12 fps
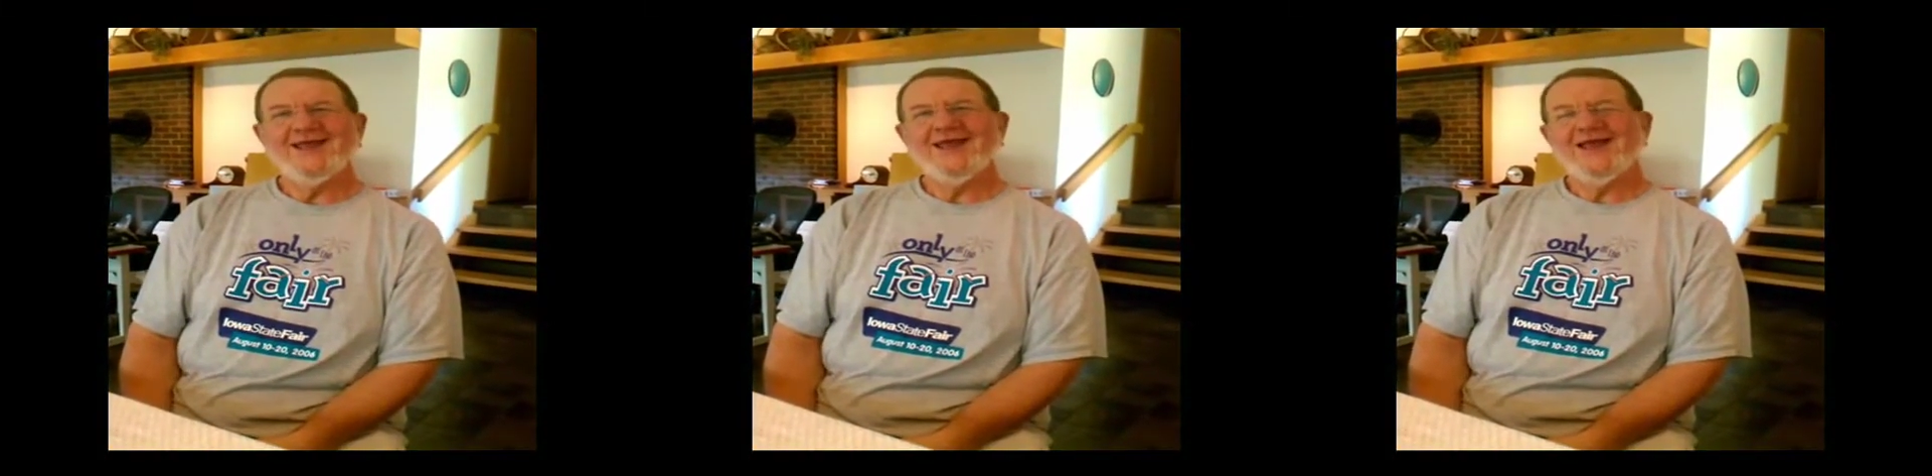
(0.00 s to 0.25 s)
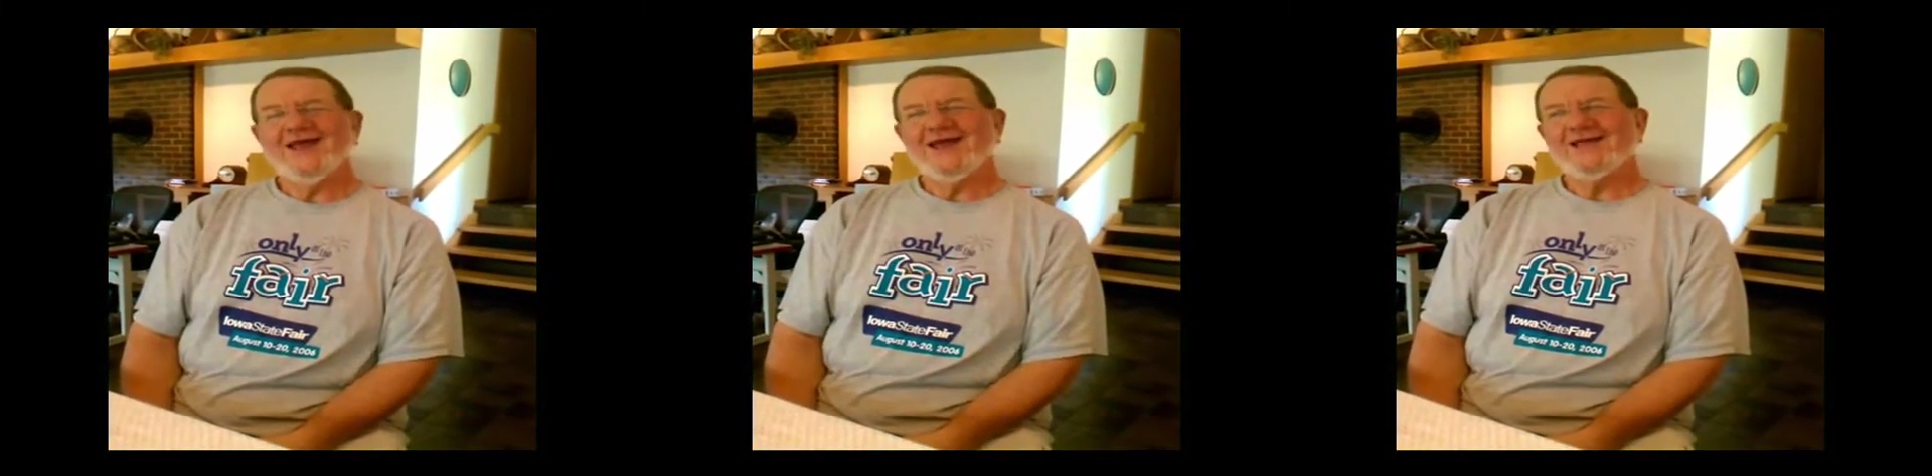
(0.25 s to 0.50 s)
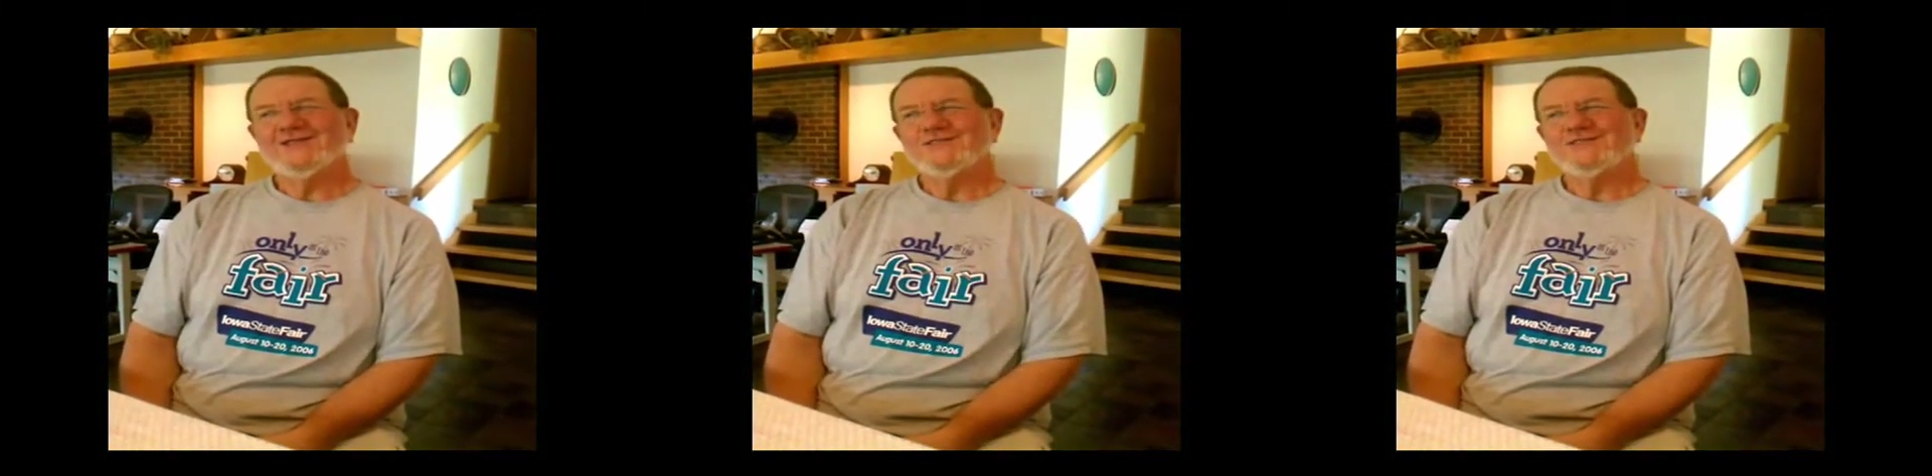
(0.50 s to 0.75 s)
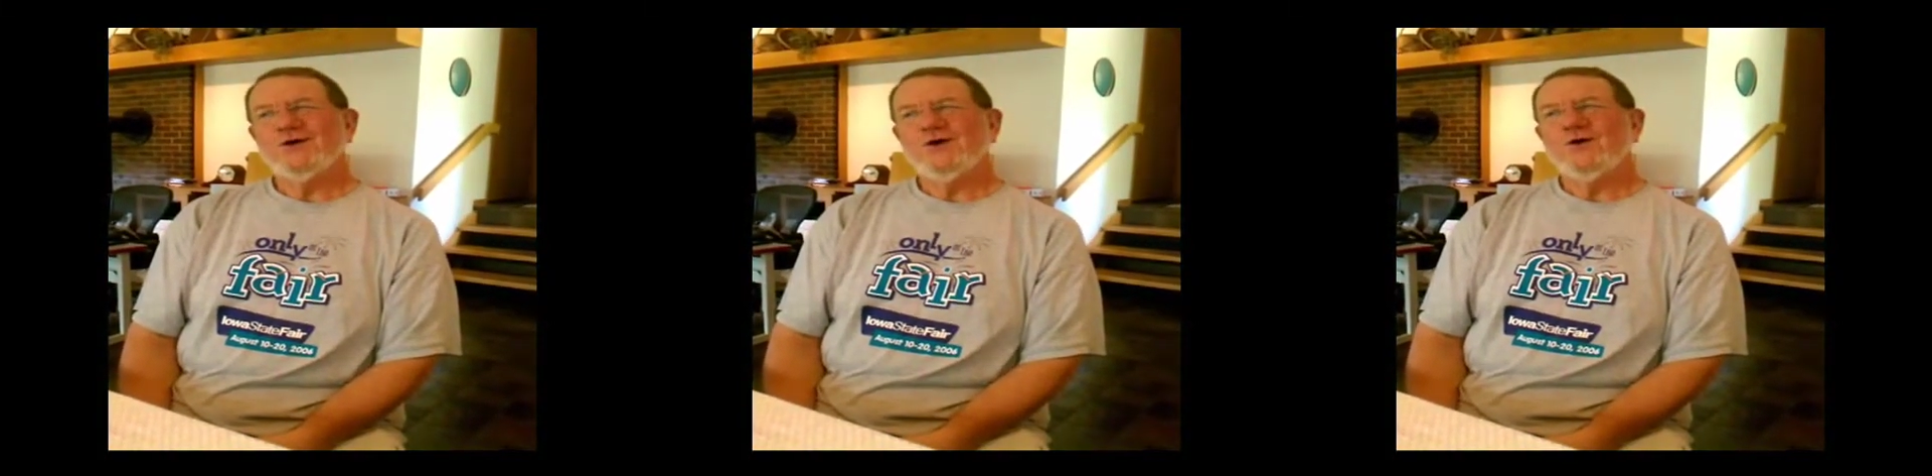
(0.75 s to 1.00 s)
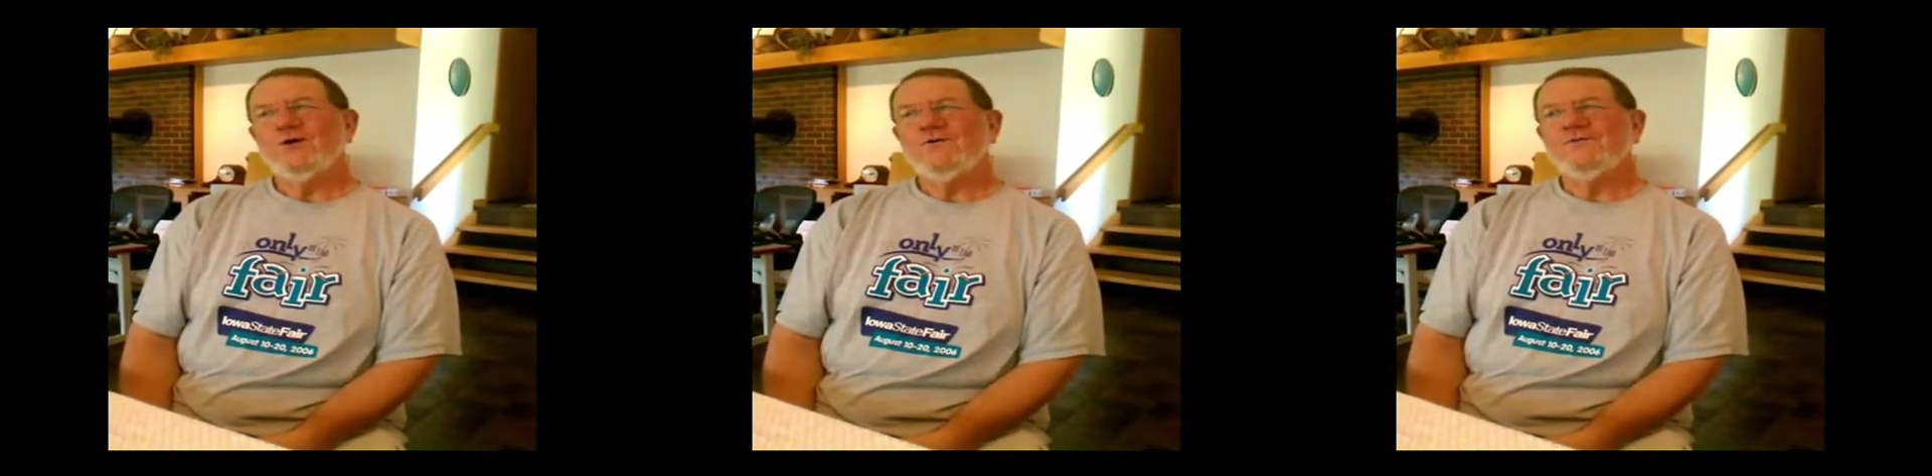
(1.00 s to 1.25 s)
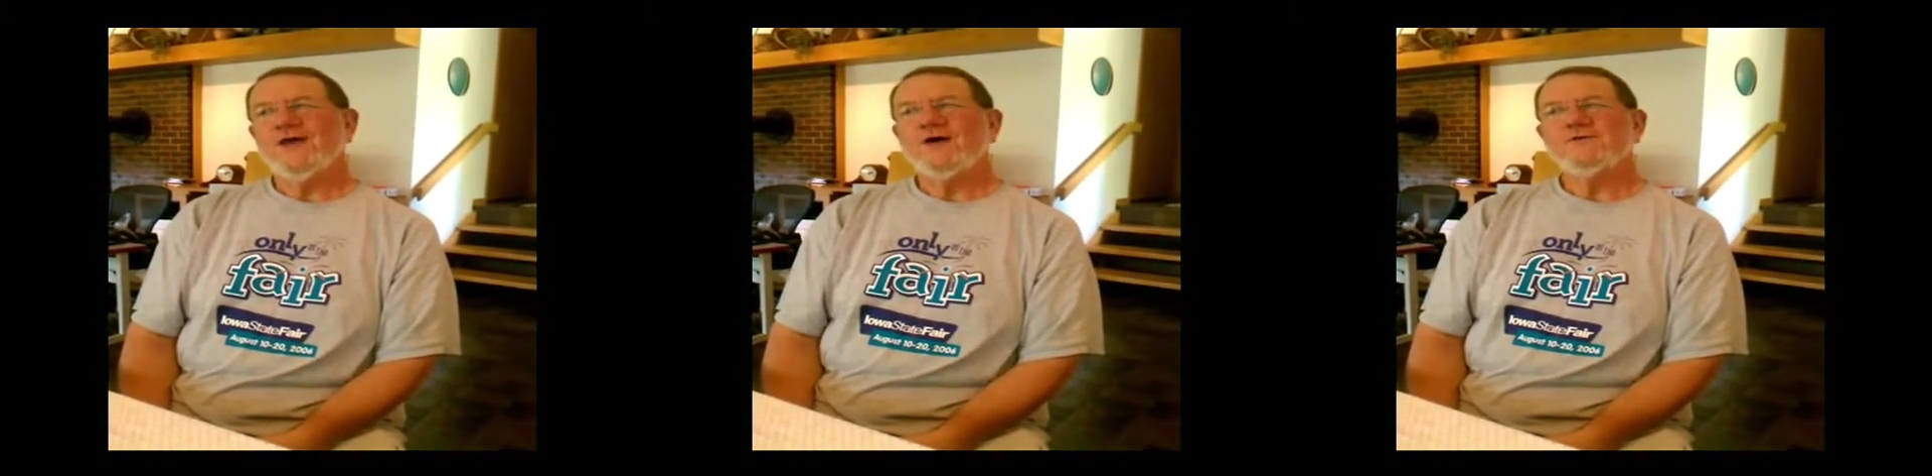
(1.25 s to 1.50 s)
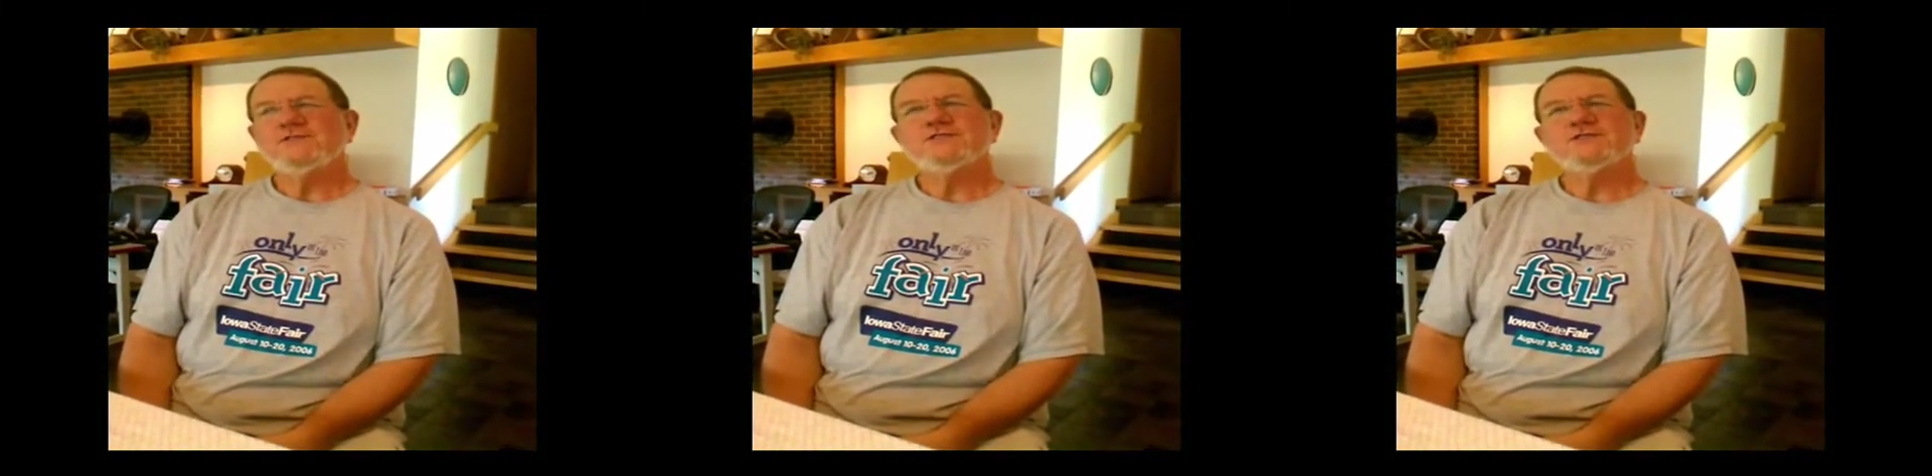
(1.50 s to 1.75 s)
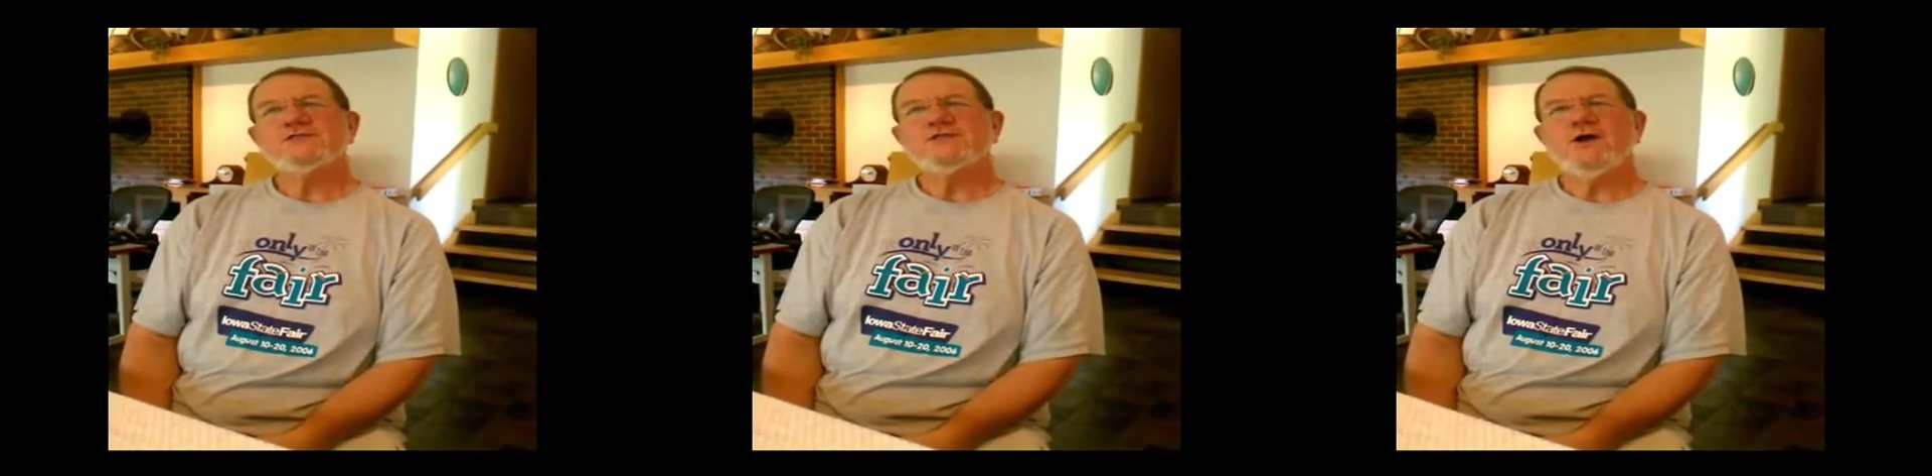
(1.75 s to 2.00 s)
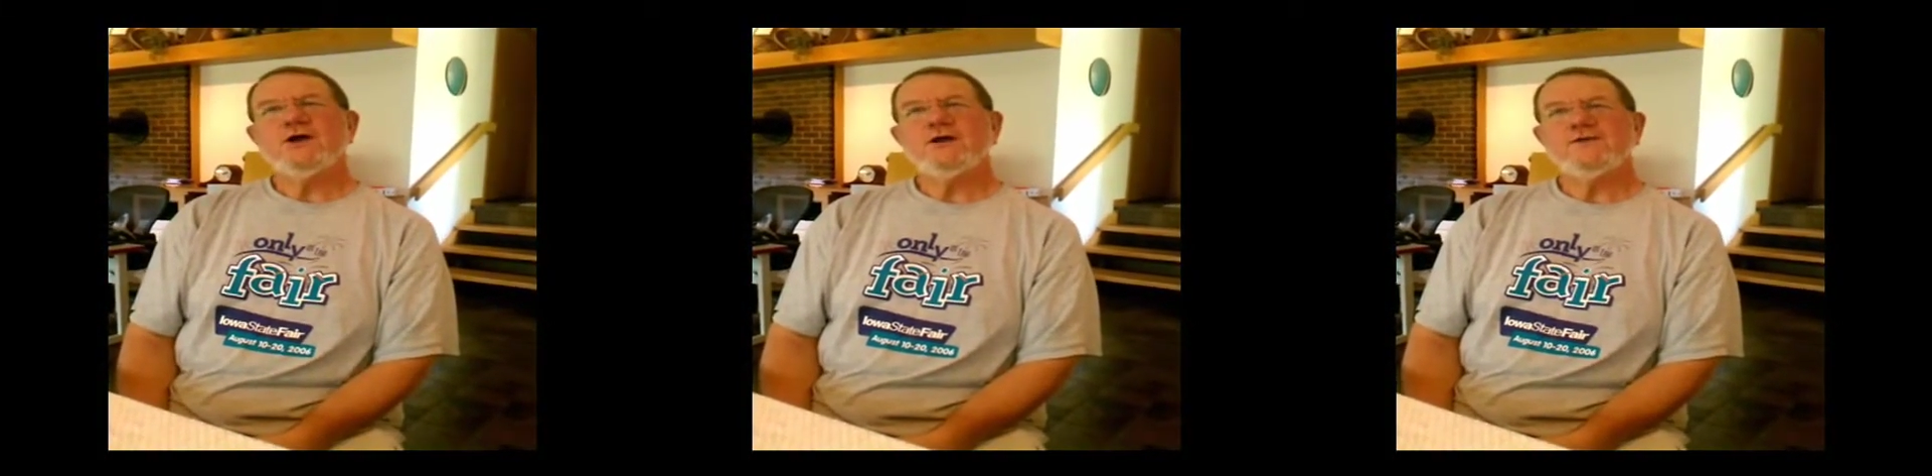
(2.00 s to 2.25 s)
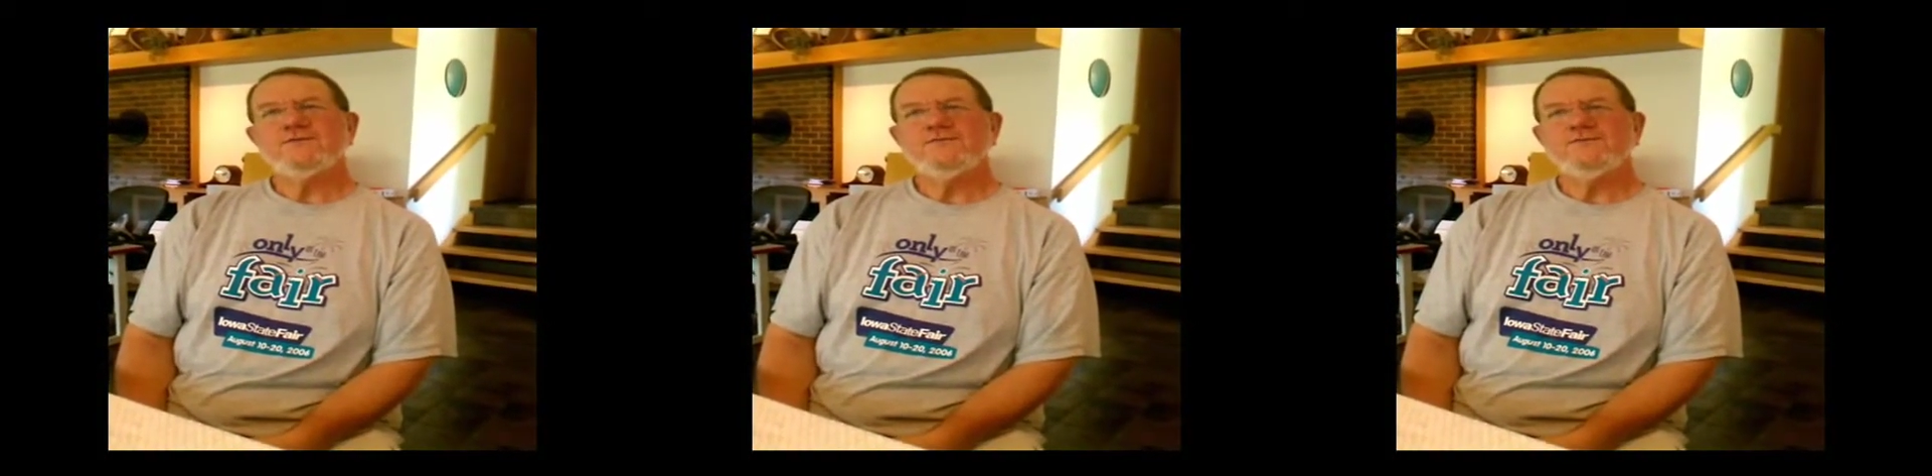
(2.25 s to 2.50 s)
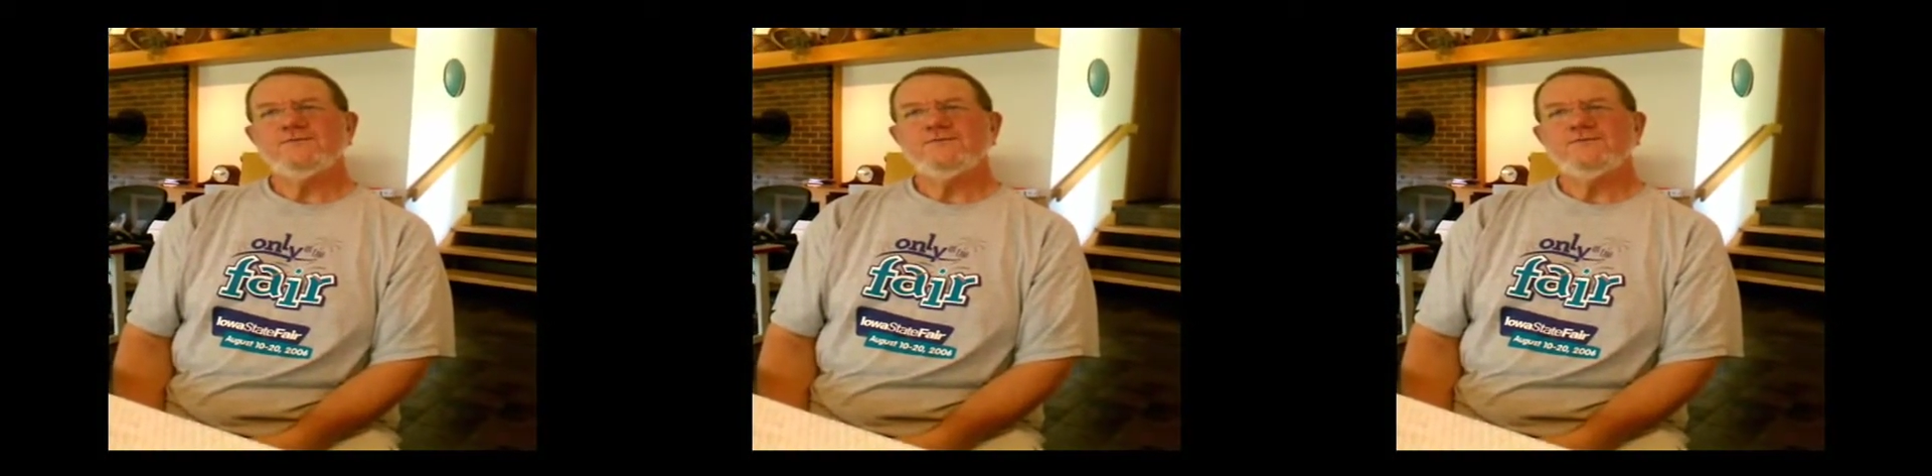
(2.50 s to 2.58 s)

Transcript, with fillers: And so that was the start of